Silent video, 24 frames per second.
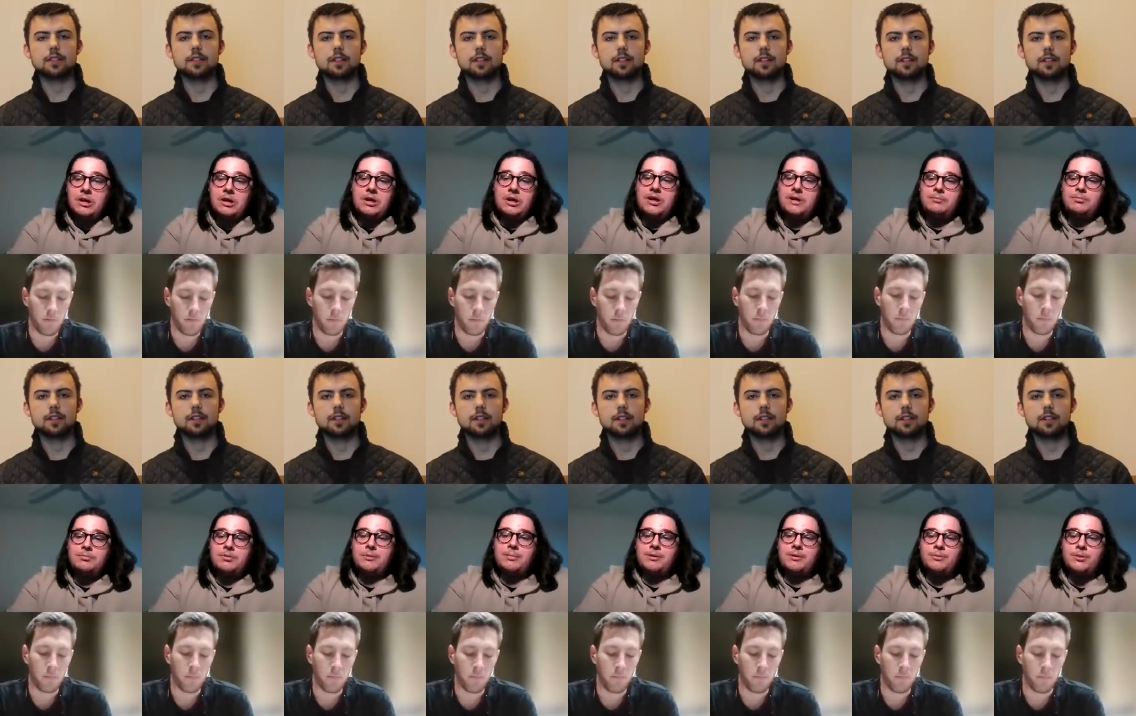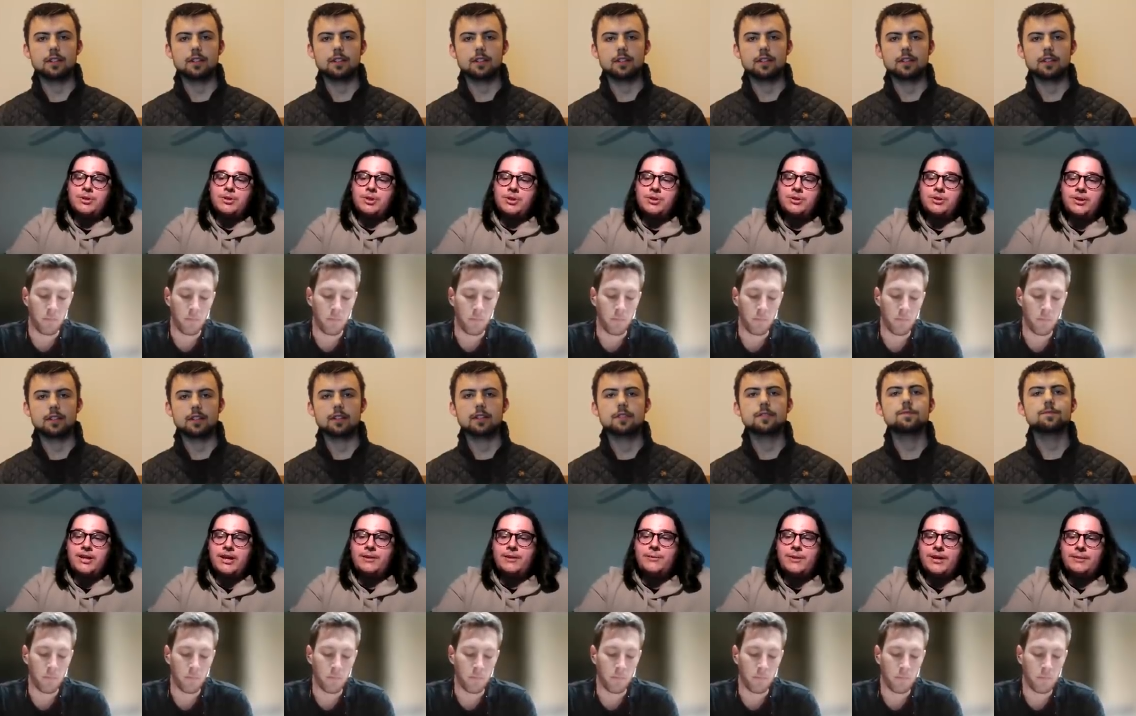Speaker 1: I probably would have gone
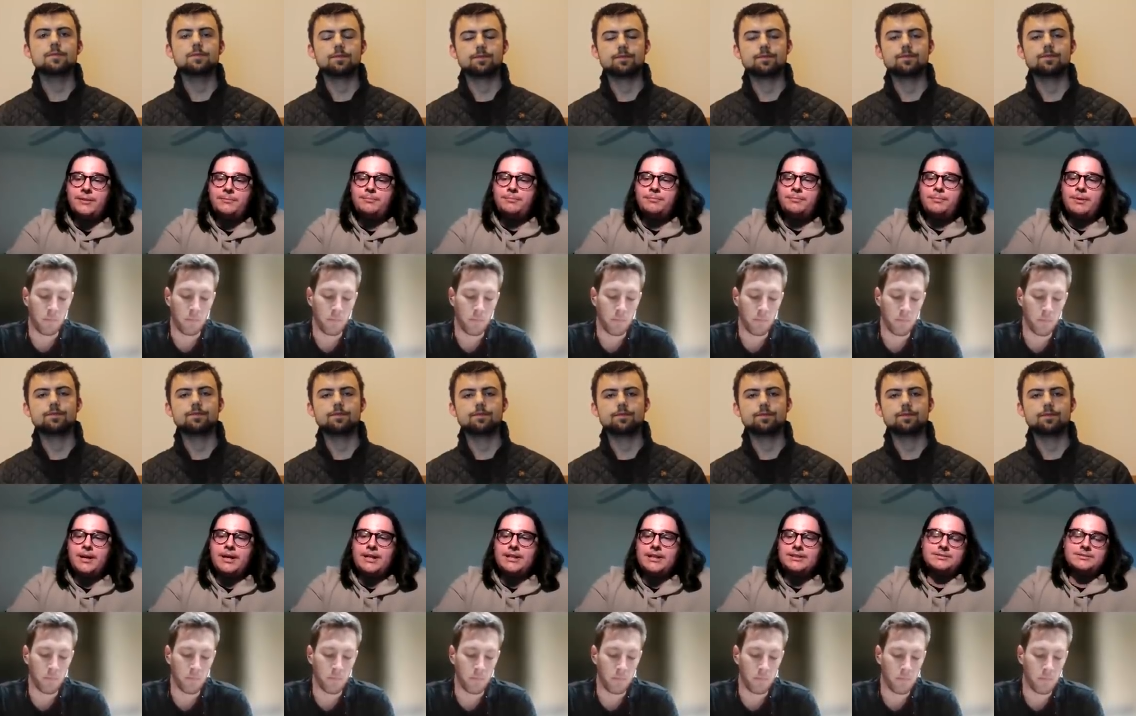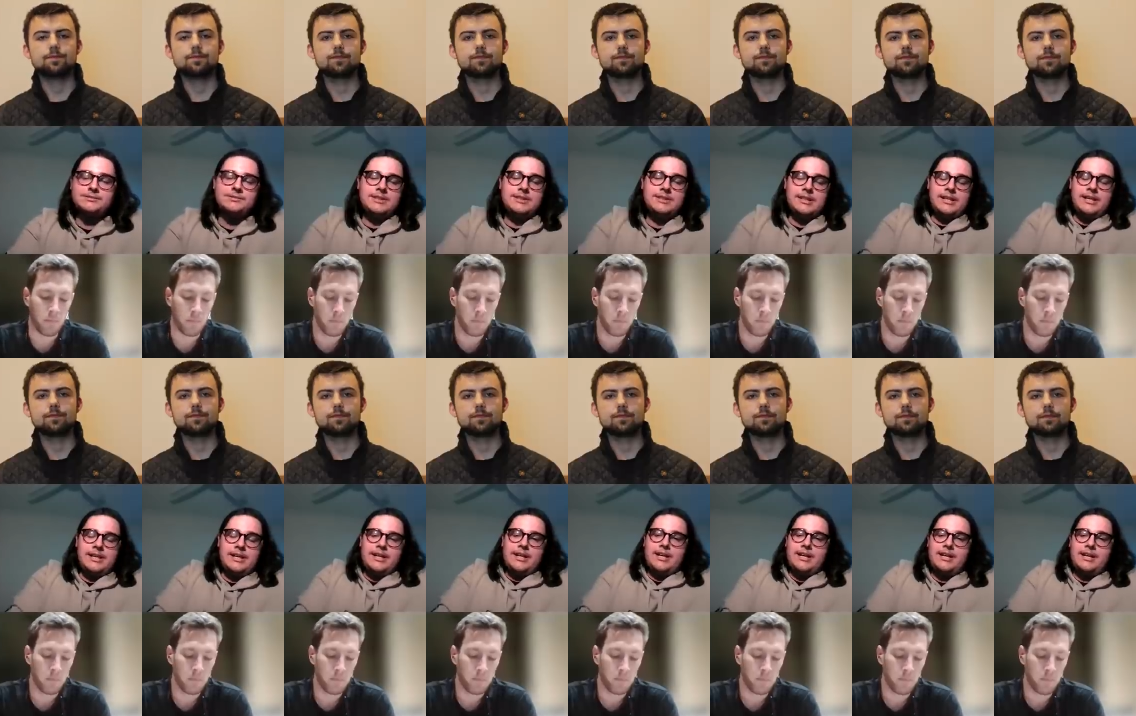that way, but
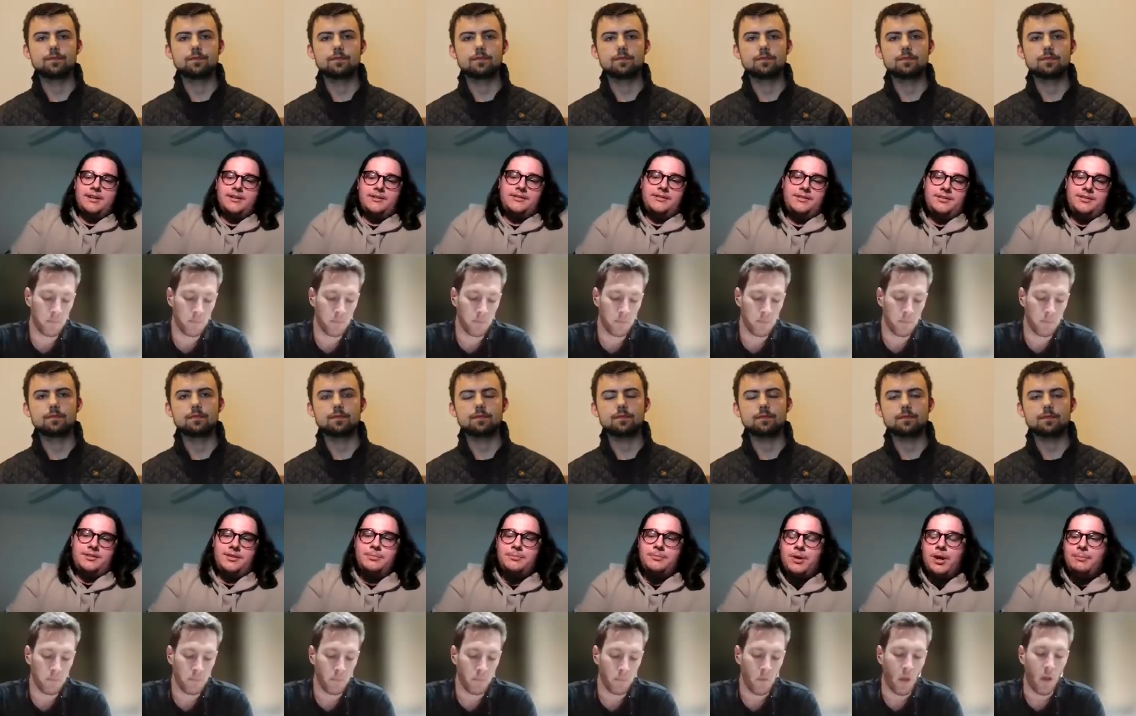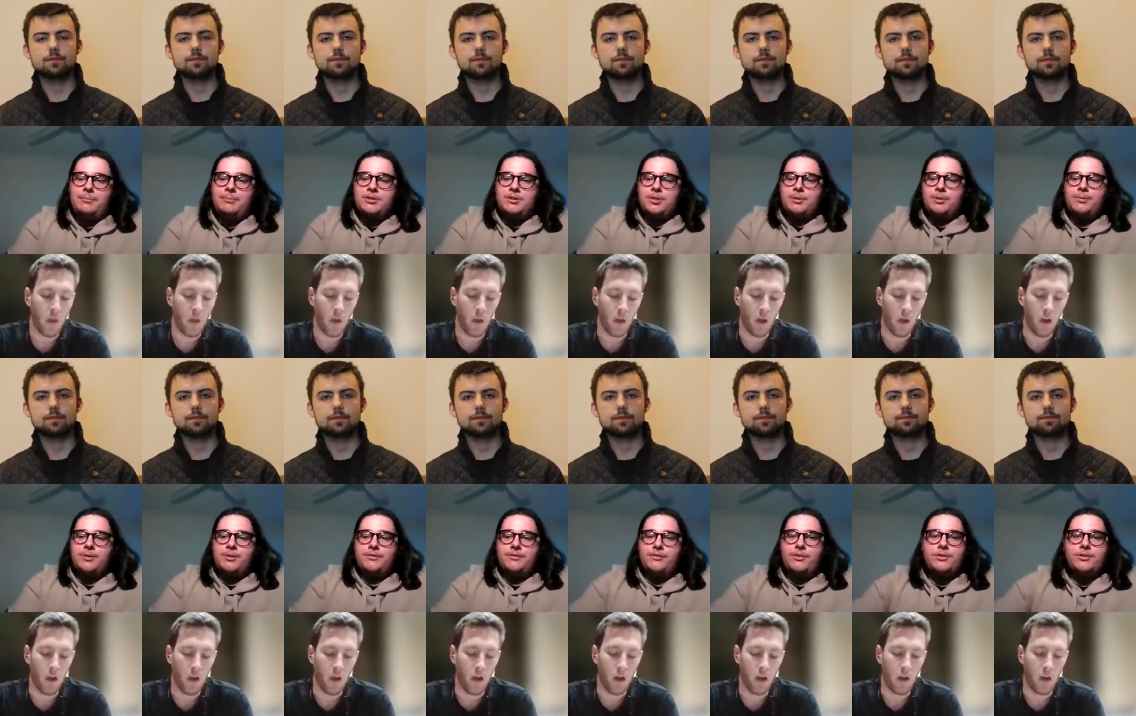you might be
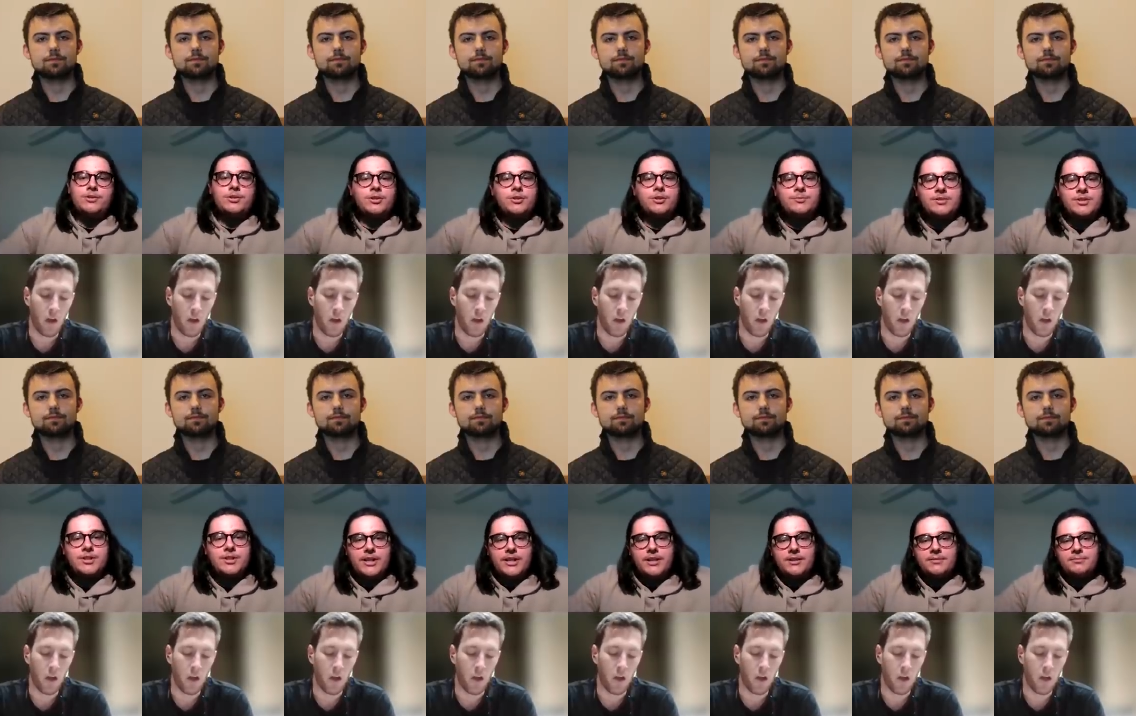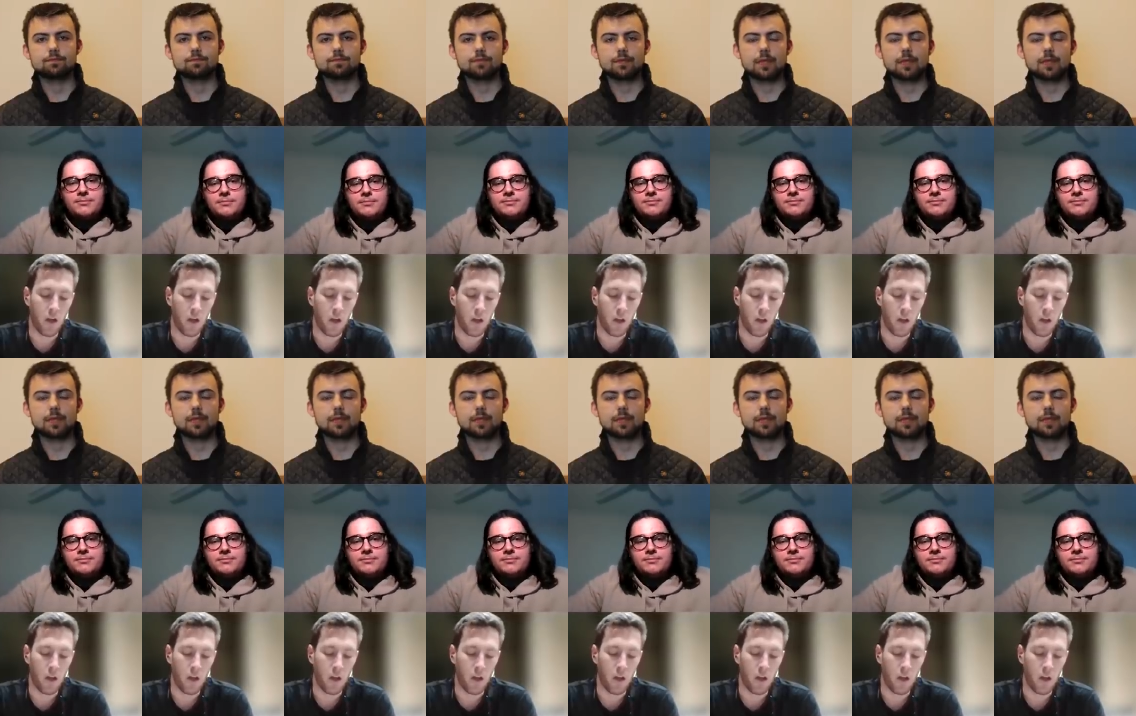dropping a few troops there